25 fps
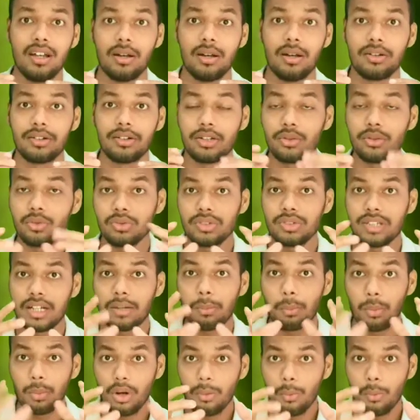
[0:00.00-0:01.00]
Due to
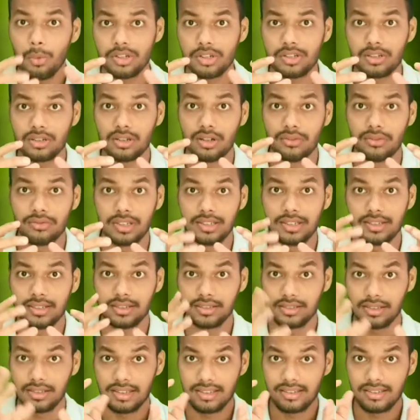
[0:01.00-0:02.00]
their proportion of
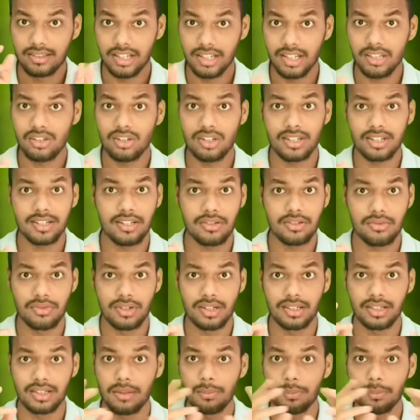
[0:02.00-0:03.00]
these three
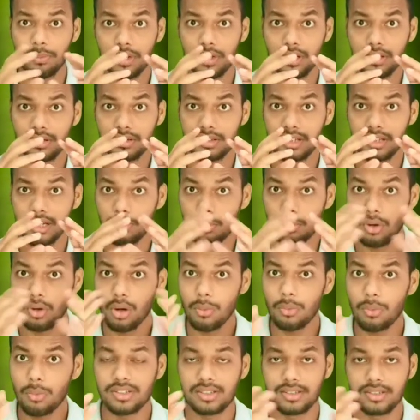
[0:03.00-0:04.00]
constituents, their
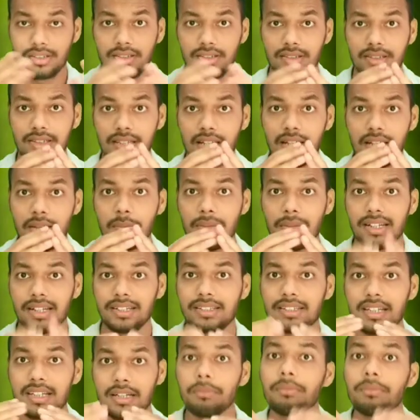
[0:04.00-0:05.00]
proportion, they
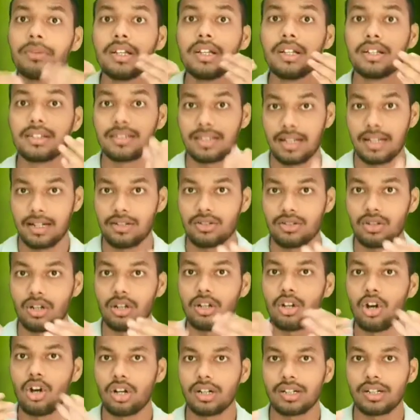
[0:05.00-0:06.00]
make them sandy soil
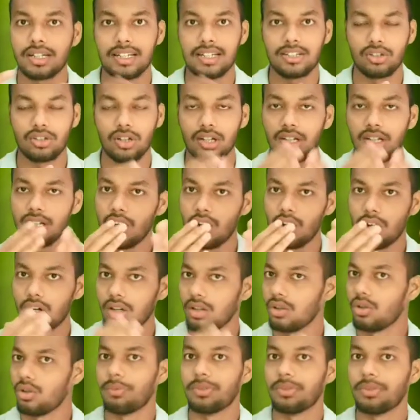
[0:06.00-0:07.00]
or clay soil or
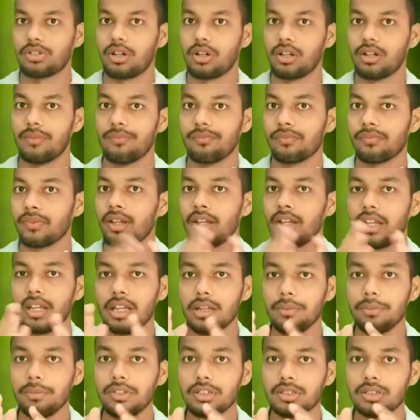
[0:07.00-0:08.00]
loamy soil.
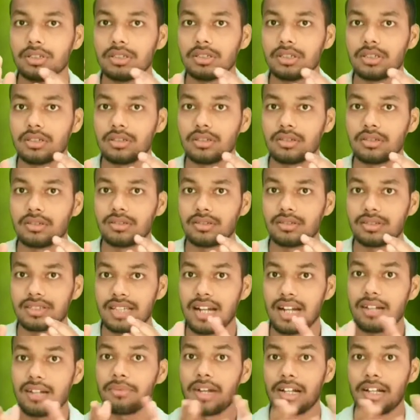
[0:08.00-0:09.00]
If the
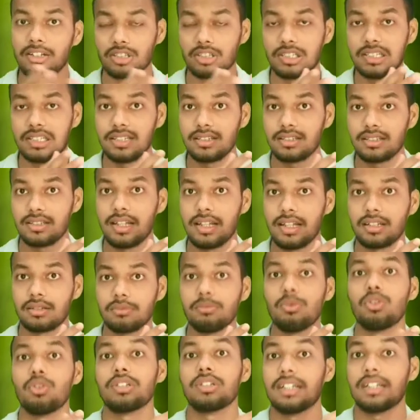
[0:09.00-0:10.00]
sand fraction is like
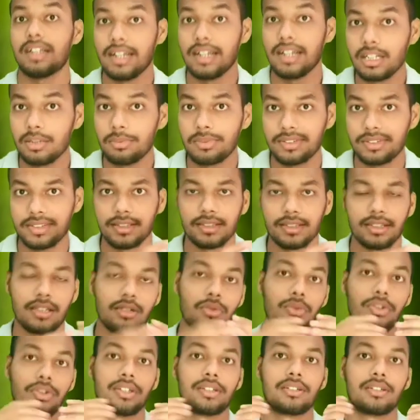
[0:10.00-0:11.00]
more than 80%, then
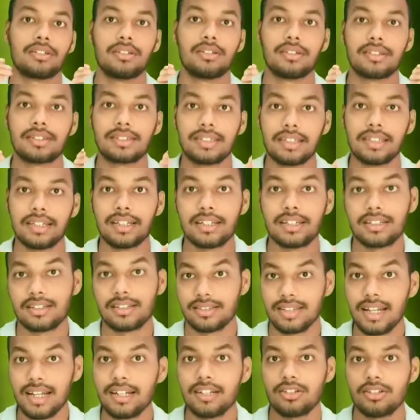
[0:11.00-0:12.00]
we say it
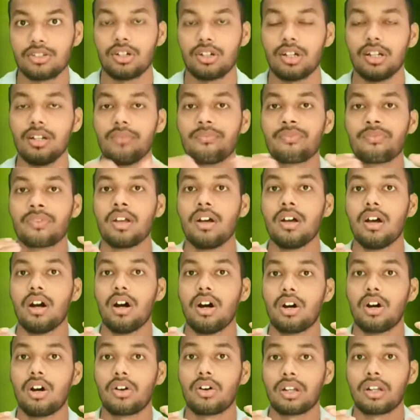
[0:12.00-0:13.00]
sandy soil.
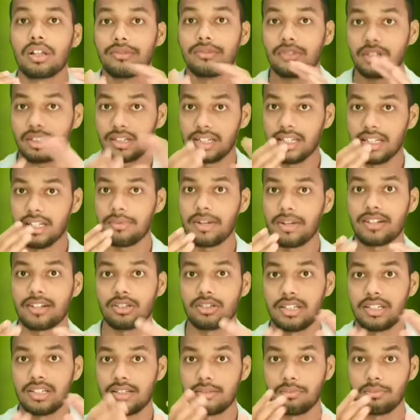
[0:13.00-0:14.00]
Or if the clay
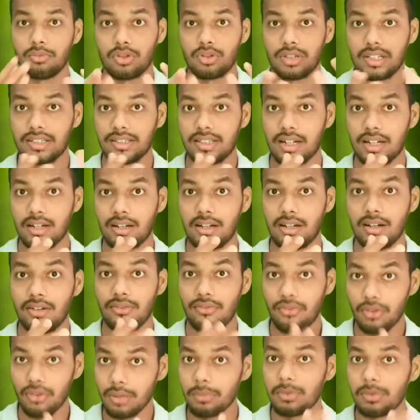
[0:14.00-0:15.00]
fraction is more than
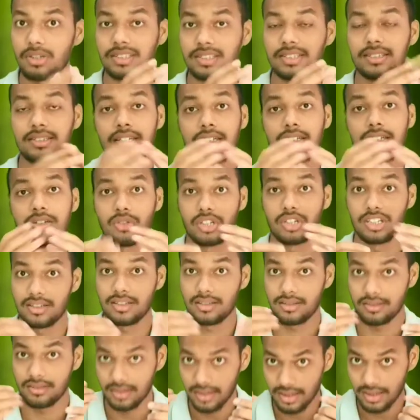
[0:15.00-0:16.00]
40%, then we
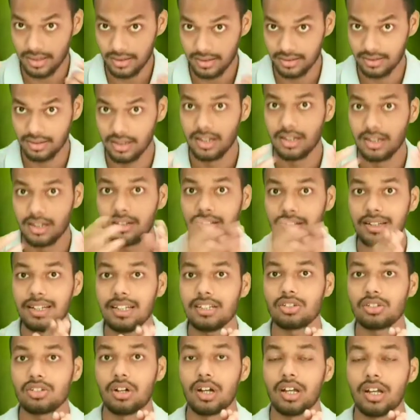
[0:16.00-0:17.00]
say it clay
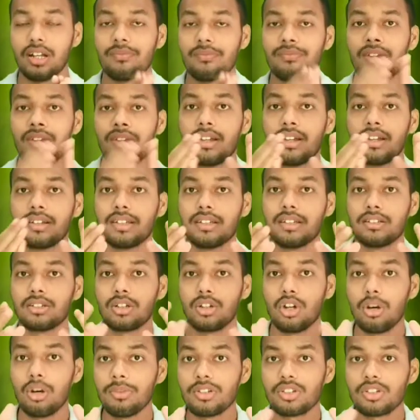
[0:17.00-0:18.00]
soil. Then the
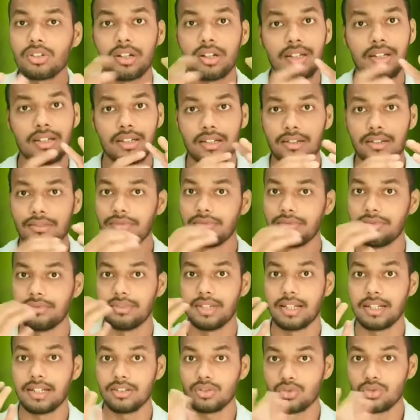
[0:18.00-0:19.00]
loamy soil, if
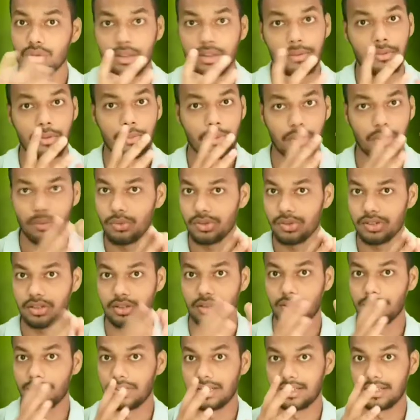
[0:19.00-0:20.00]
there is suitable proportion
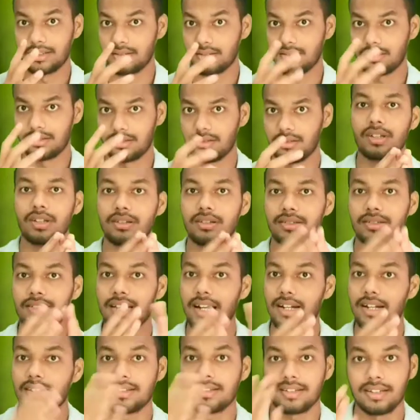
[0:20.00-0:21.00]
of this
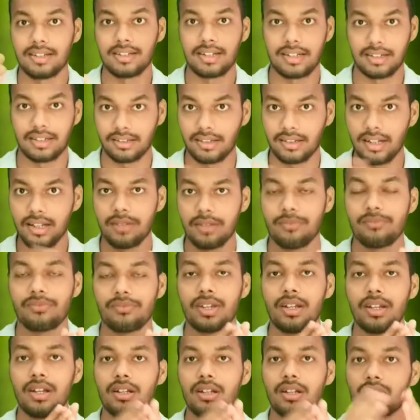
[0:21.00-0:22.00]
sand, silt, and clay,
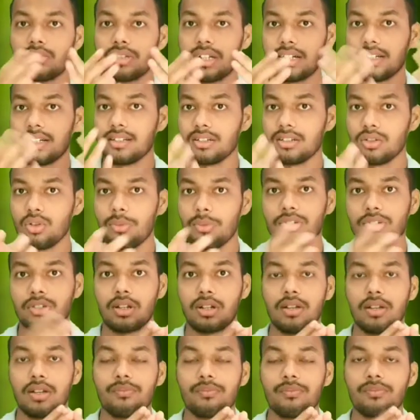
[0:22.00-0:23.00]
so that is loamy
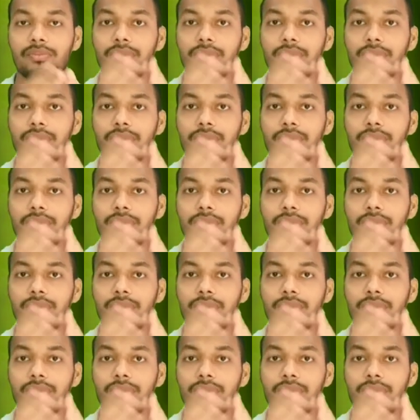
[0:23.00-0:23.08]
soil.